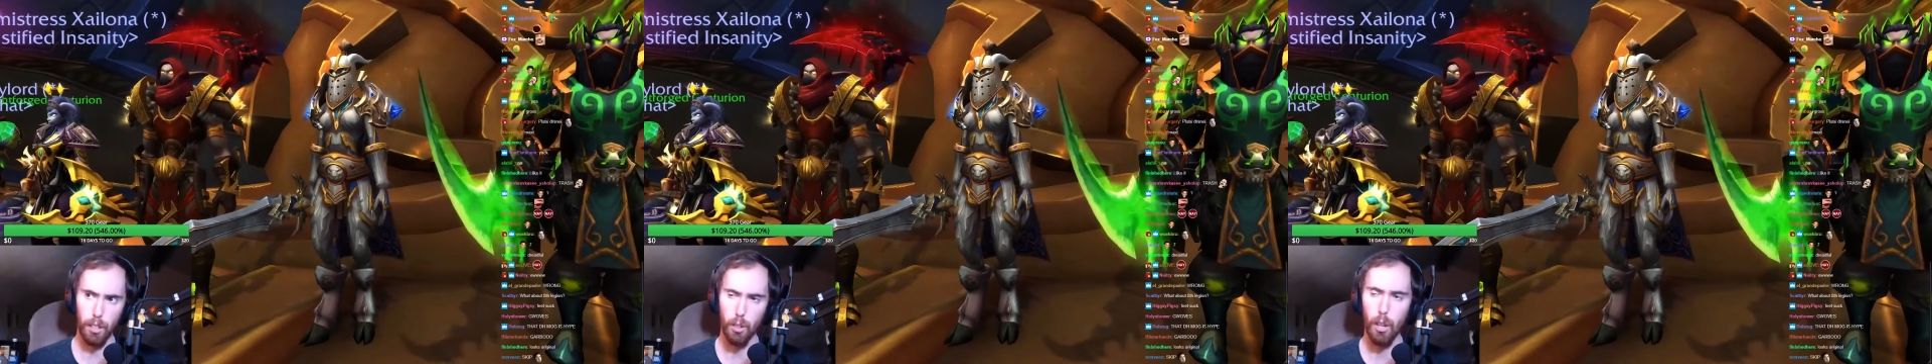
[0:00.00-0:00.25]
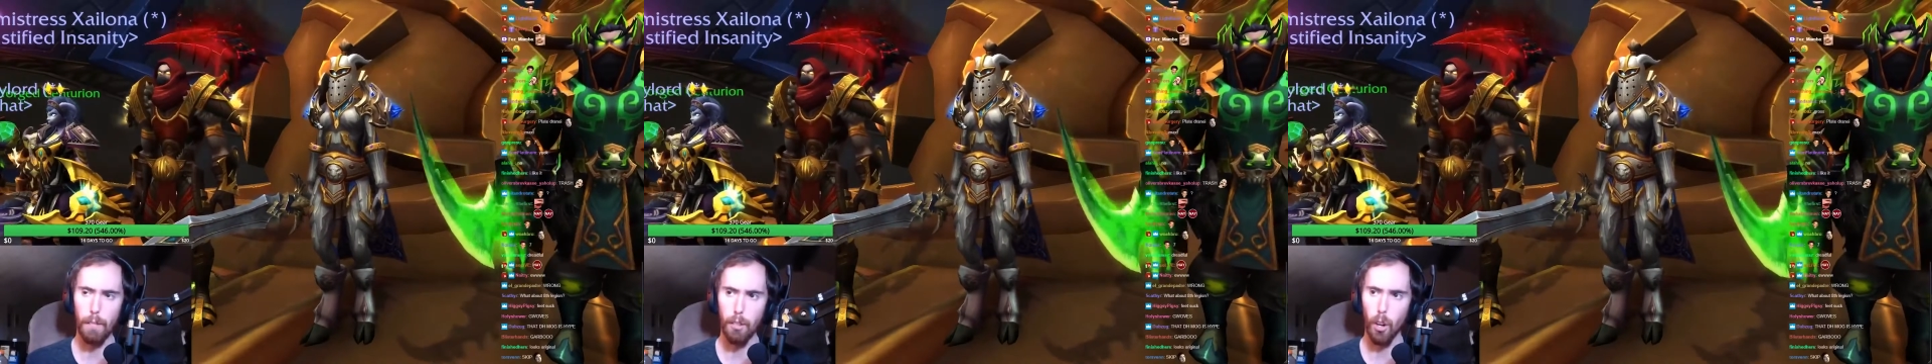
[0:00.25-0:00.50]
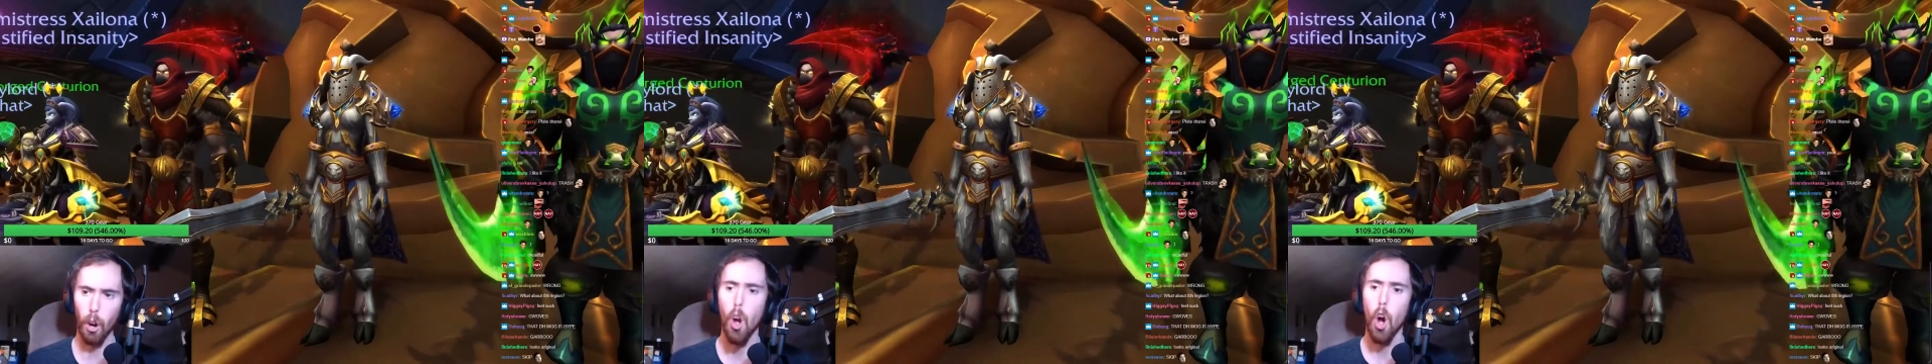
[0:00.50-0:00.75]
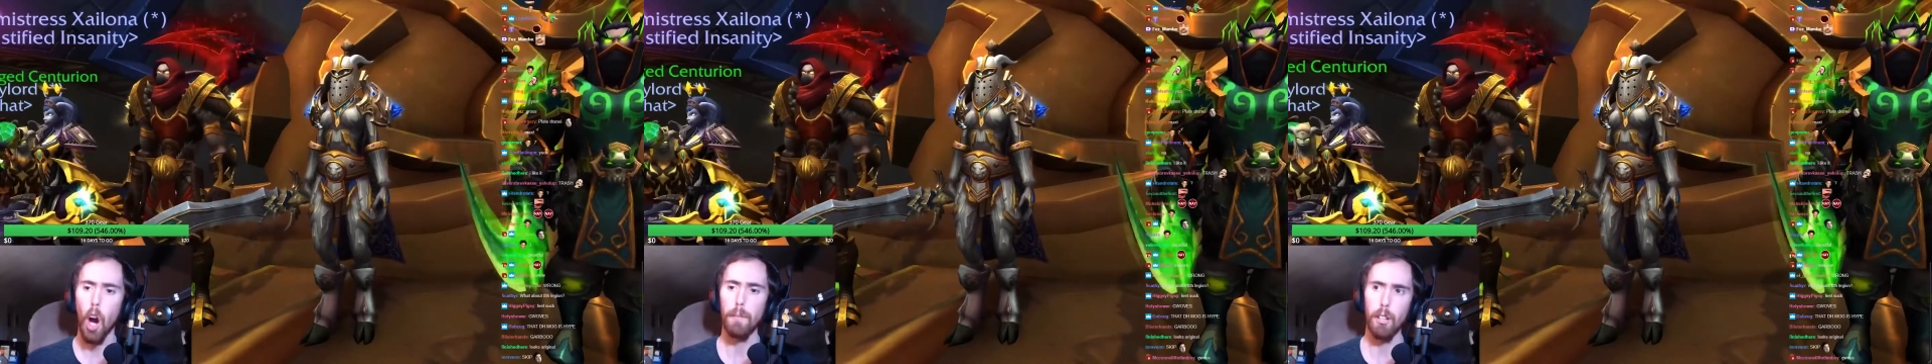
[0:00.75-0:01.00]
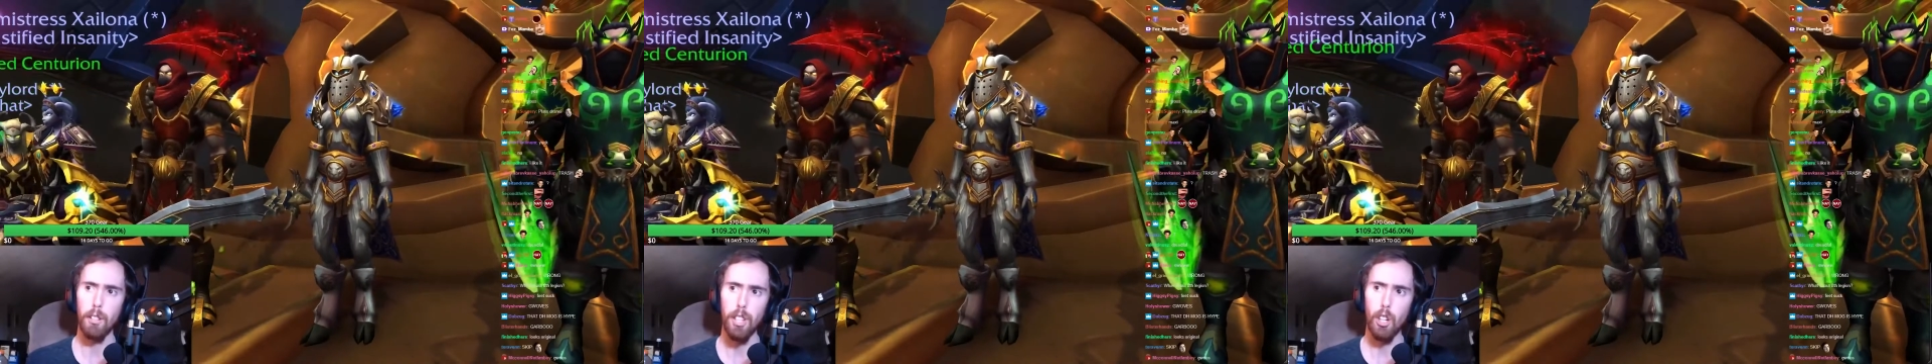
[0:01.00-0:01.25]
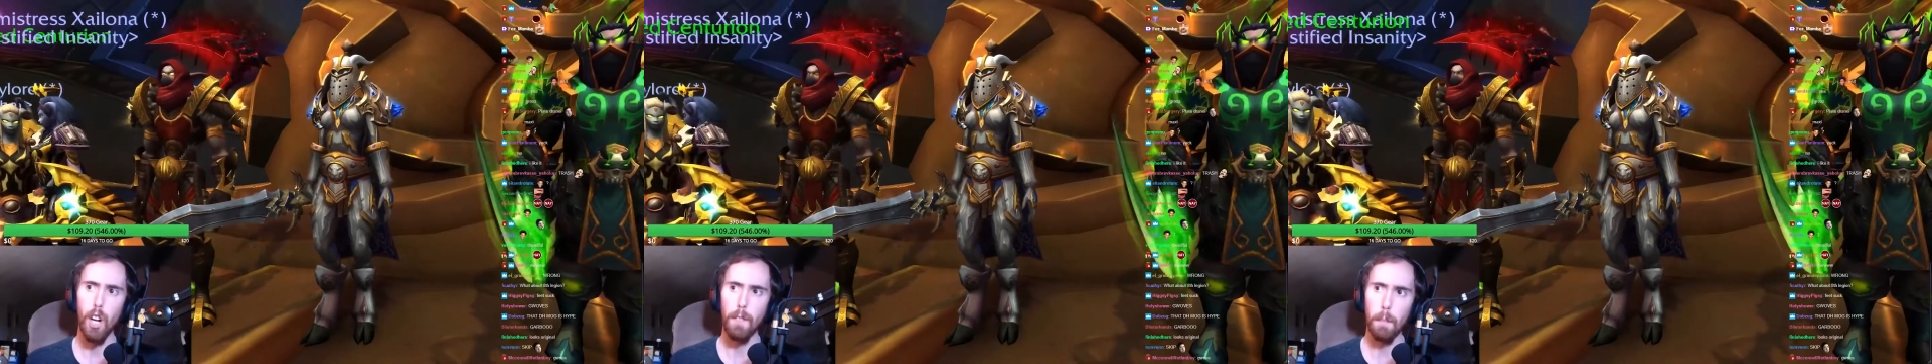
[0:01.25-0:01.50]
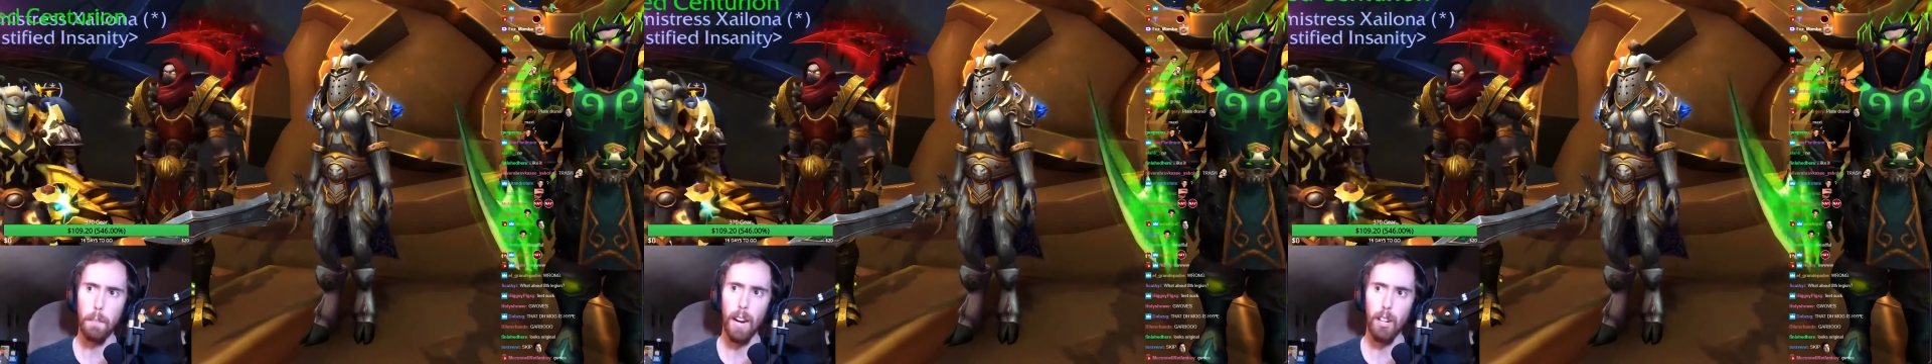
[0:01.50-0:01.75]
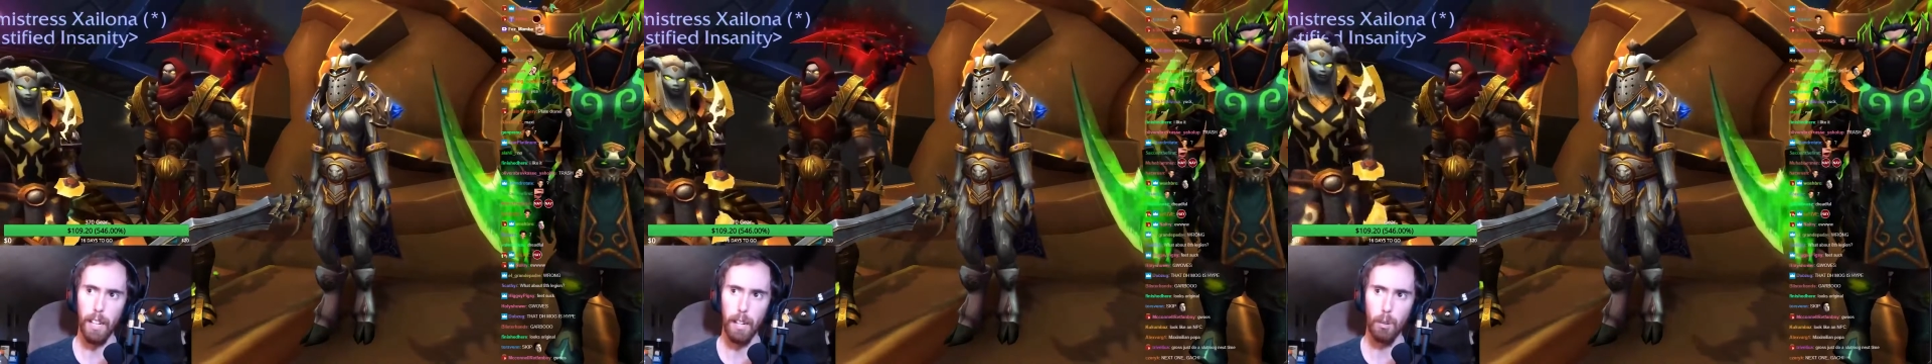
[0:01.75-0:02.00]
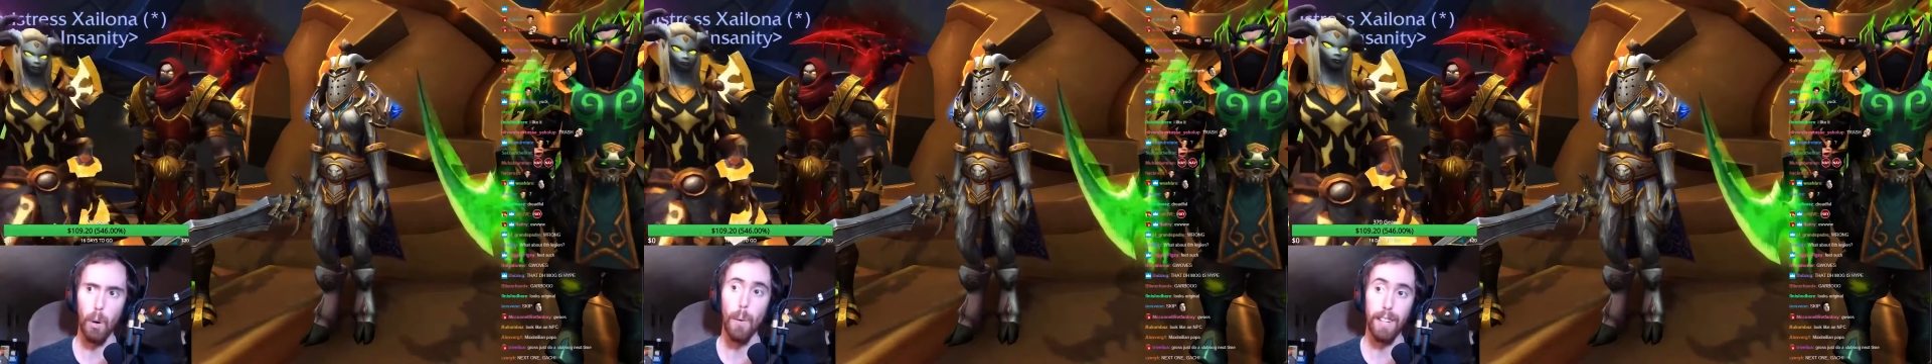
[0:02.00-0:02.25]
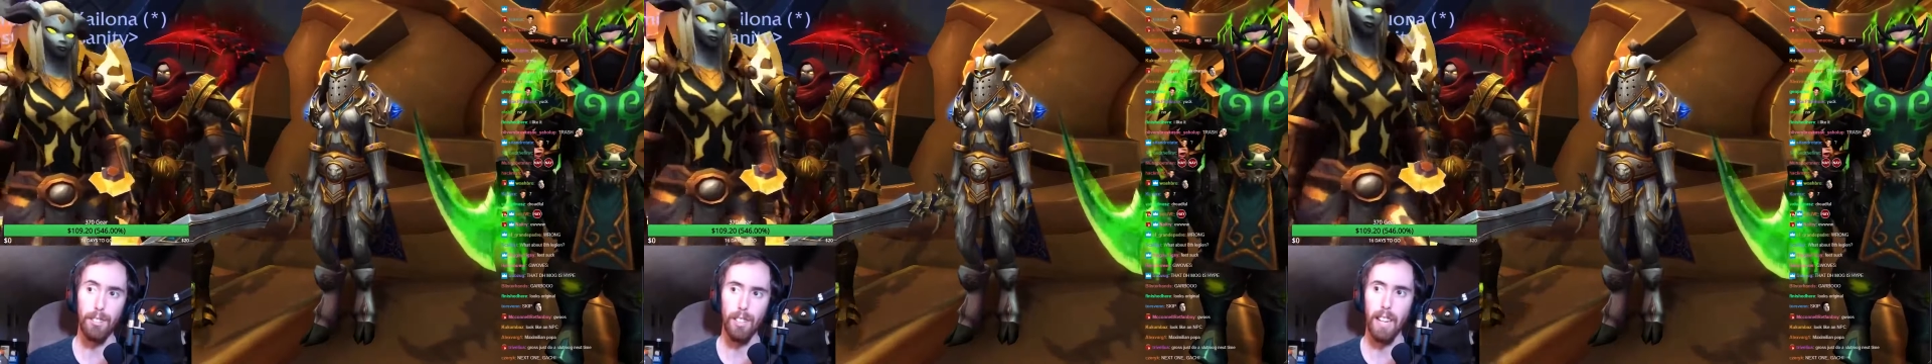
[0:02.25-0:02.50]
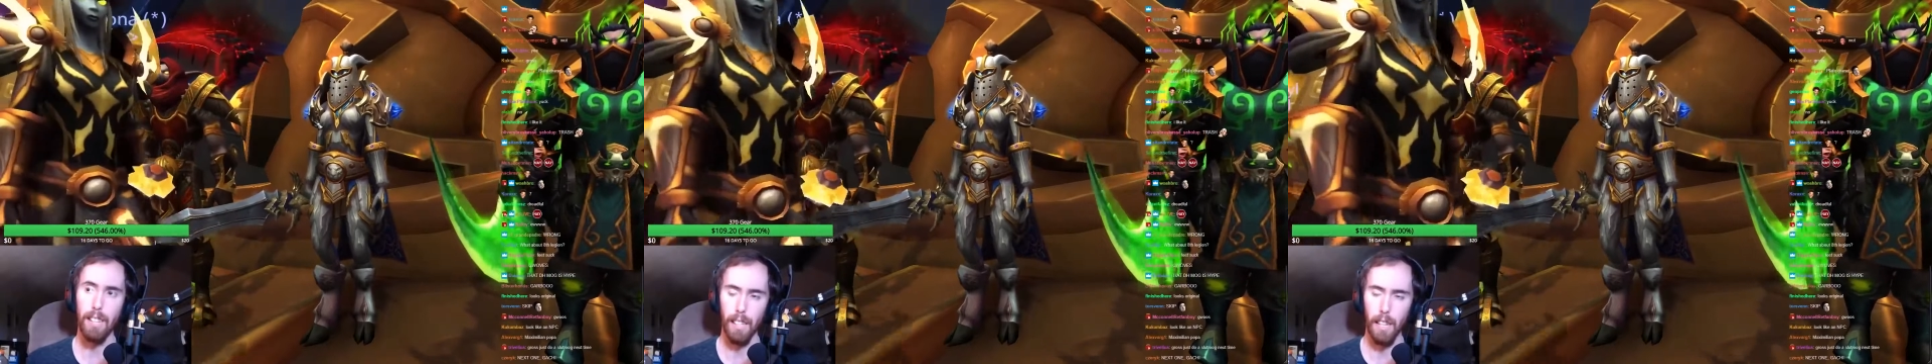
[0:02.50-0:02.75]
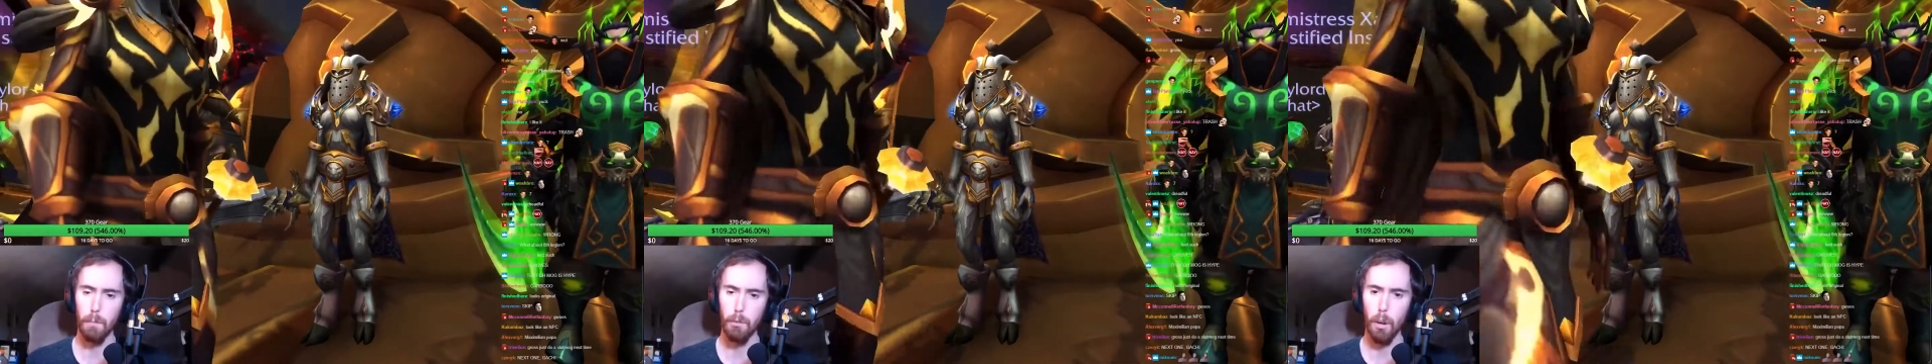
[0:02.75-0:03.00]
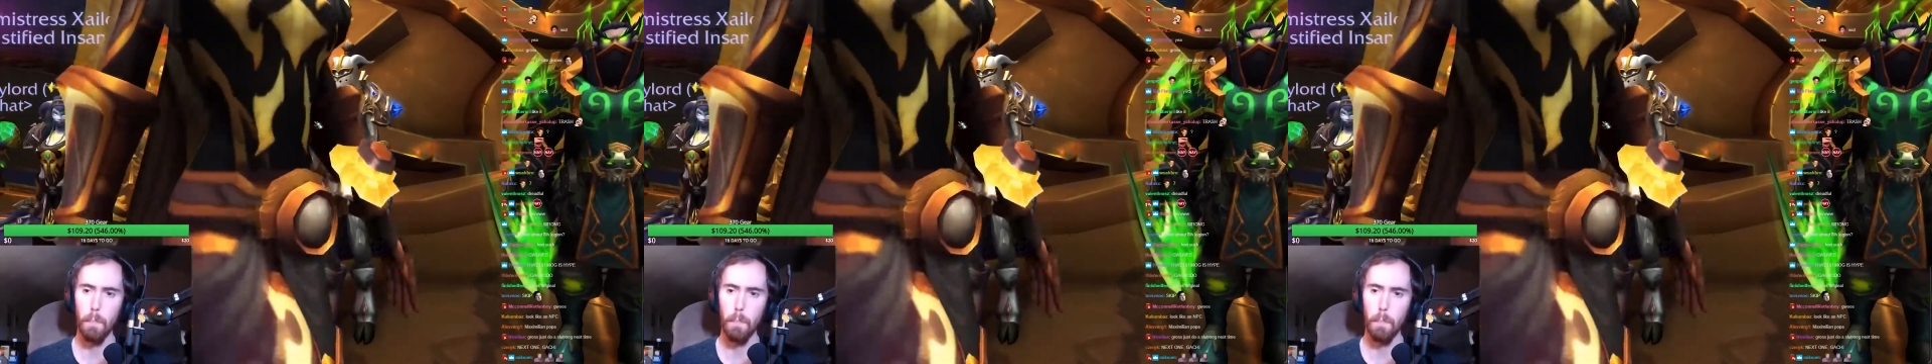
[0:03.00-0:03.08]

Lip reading: and the gloves there are from the tier 11 Paladin Heroic set that comes from